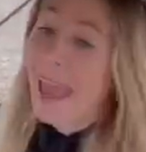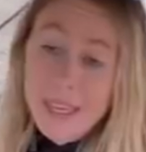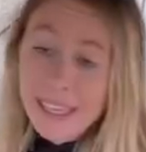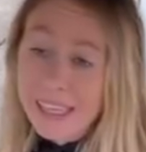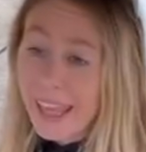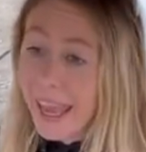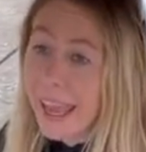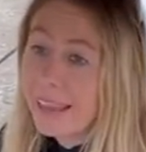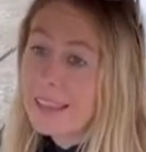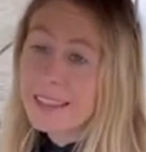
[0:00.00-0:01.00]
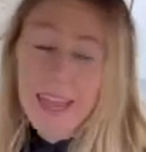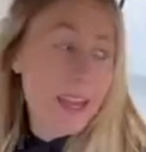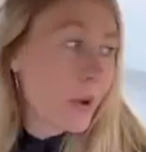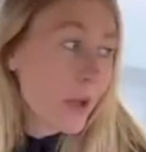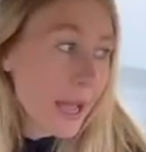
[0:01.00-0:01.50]
P&K, that's
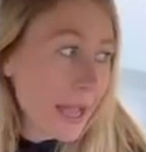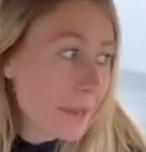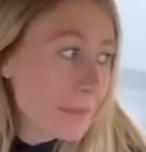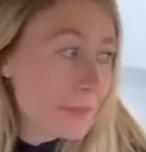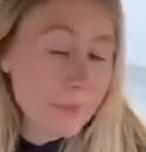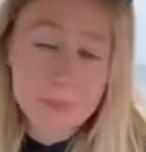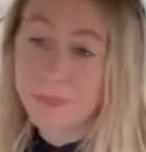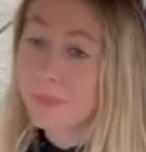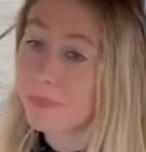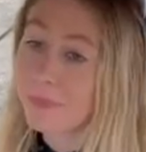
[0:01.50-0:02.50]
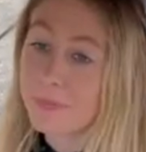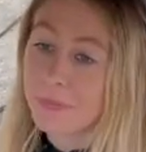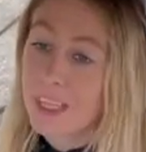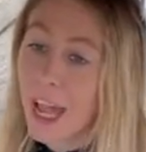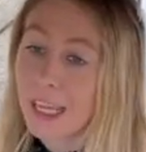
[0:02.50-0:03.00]
kind of what I'm
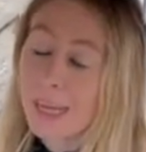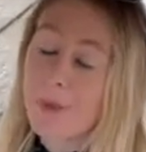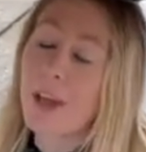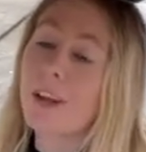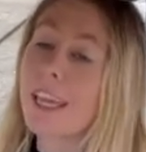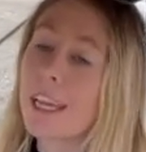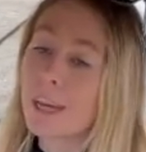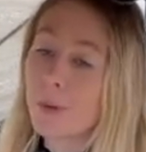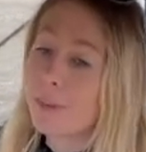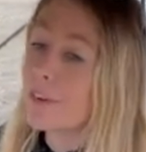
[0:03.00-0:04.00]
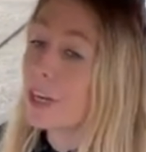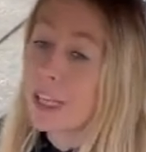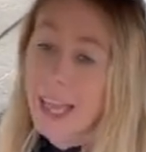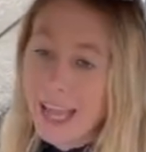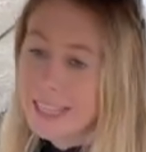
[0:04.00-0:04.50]
talking about here with
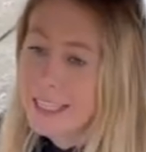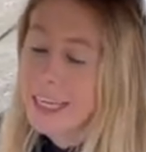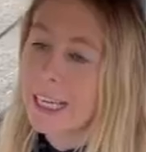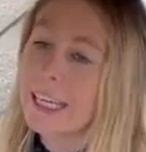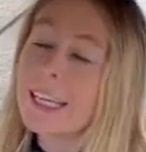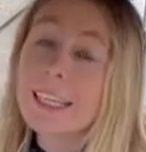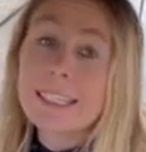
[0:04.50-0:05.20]
fertilizer.